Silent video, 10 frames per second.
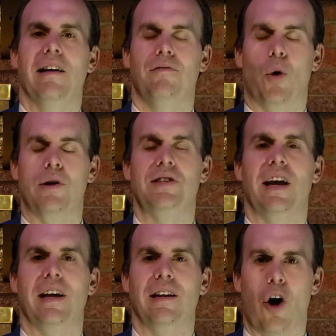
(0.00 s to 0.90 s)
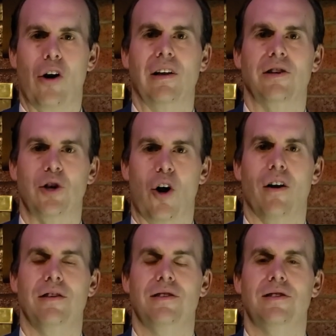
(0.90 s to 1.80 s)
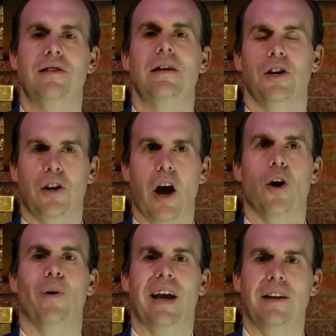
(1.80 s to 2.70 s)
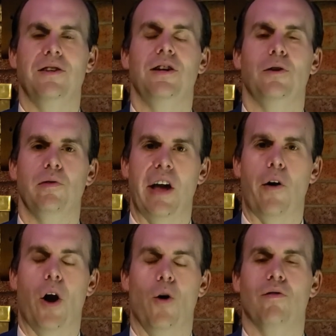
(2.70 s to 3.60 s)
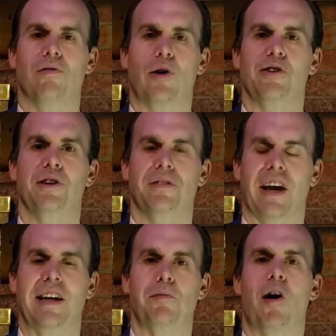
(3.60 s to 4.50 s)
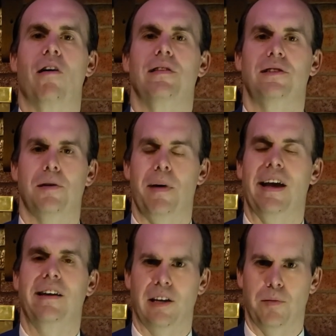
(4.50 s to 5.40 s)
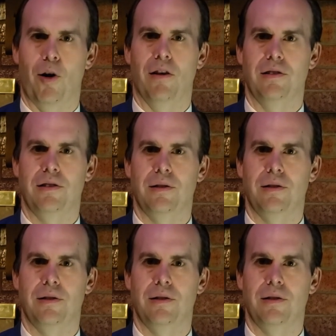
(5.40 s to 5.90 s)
forcing Heartless Hearts to go into their own version of Kingdom Hearts to make Kingdom Hearts.